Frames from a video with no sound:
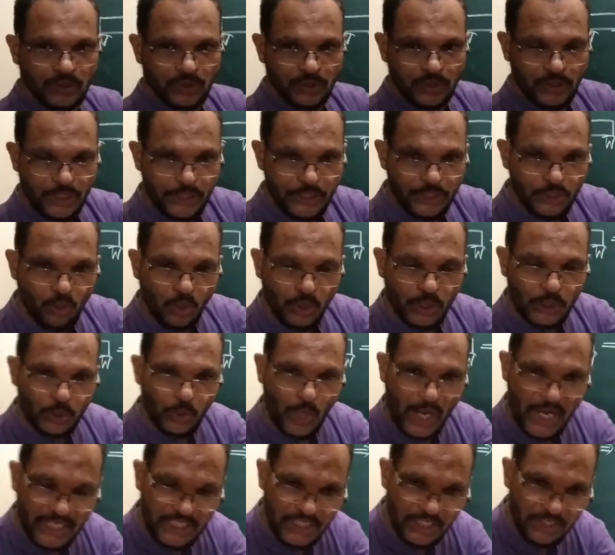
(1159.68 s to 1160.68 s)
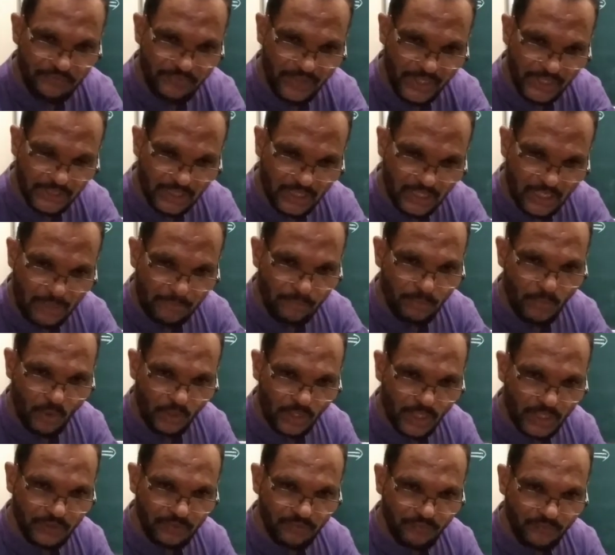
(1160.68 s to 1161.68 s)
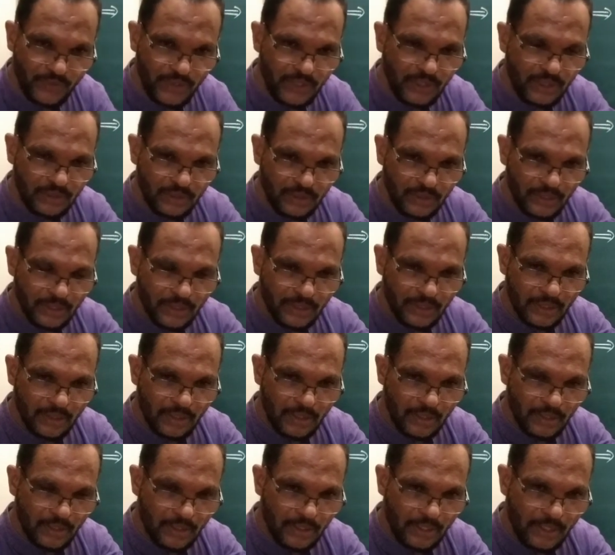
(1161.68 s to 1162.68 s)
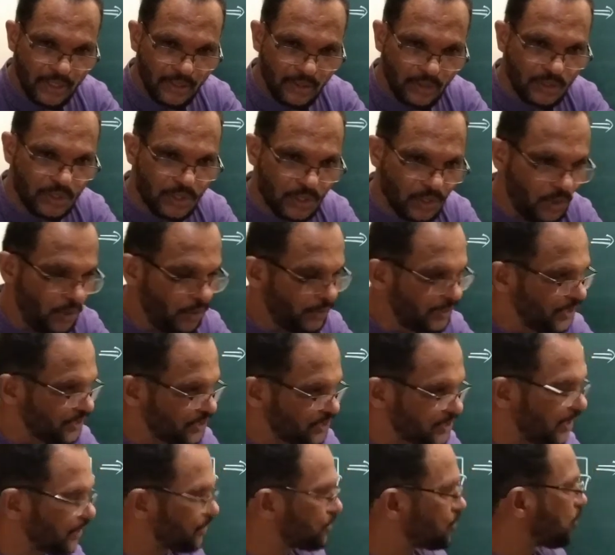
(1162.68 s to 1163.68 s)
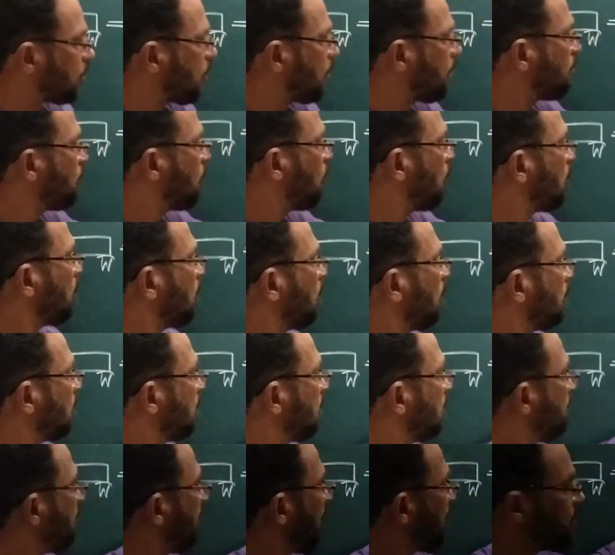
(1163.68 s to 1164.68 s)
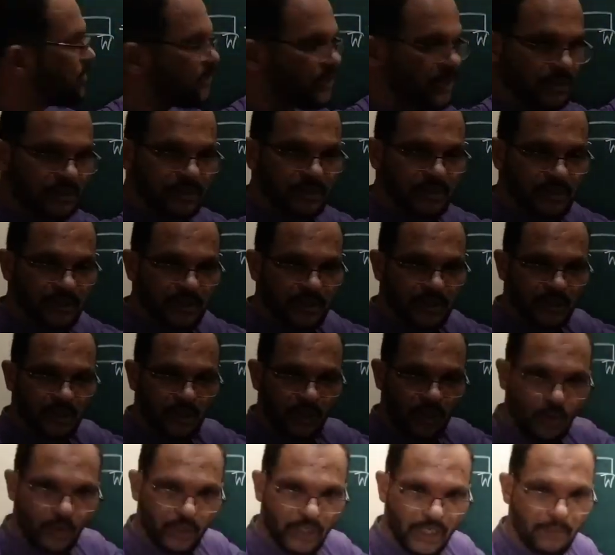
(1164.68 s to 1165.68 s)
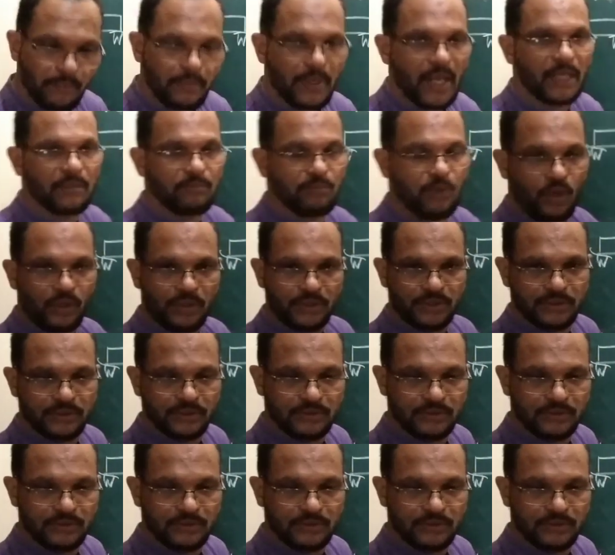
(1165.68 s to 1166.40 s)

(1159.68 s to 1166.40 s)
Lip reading: In order to identify the component, we draw a structure of the bench on a blackboard.